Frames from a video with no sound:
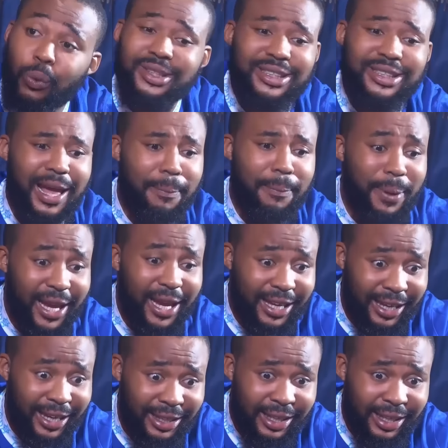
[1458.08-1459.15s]
was there
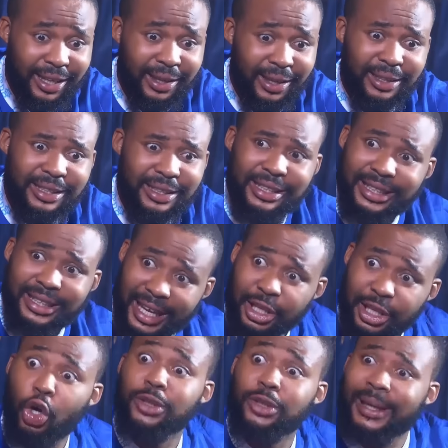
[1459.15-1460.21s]
begging. Then
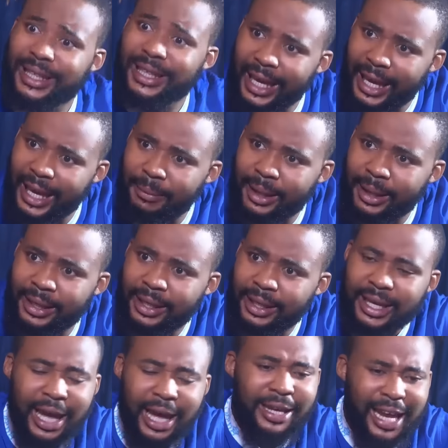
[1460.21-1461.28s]
the husband came
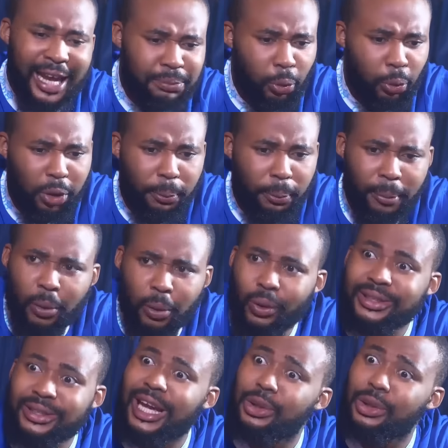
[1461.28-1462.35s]
in and asked me what the problem
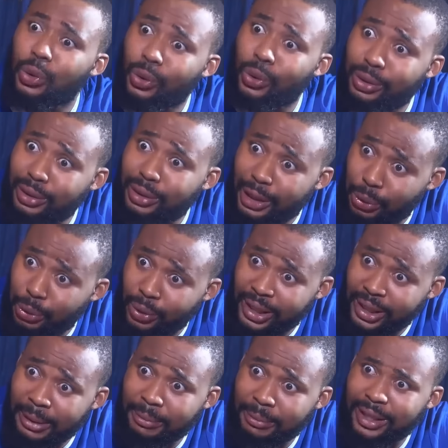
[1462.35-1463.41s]
was. I told
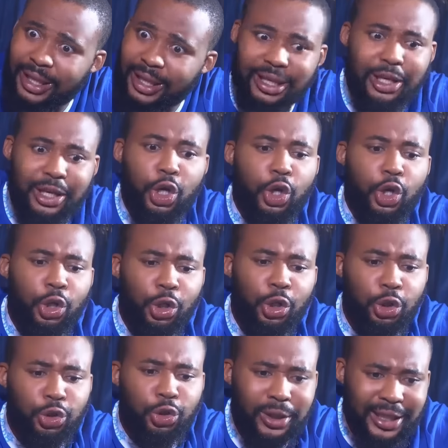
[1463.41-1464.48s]
him. He
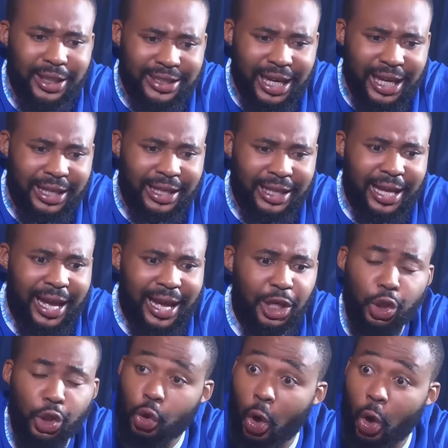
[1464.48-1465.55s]
took the sack letter.
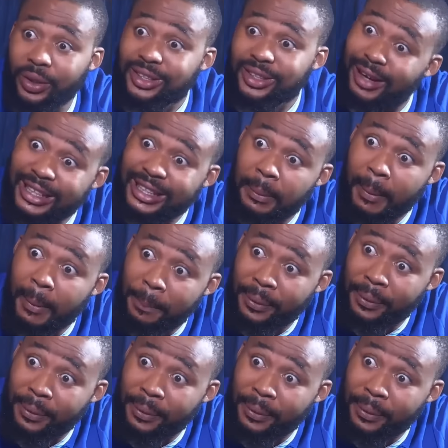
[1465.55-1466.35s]
He tore it right in my